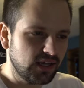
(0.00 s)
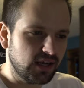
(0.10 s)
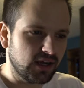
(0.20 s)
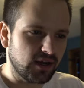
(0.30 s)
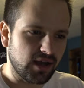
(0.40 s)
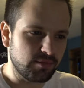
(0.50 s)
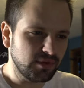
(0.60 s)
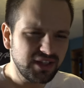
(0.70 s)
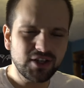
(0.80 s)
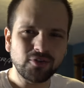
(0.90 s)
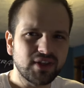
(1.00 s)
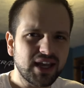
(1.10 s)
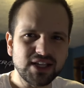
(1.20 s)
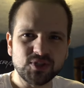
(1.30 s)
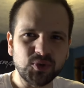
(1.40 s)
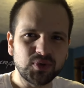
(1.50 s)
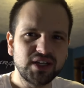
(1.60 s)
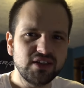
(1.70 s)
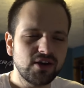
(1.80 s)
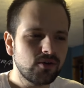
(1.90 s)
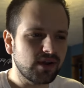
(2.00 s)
I really don't think I sold any, though,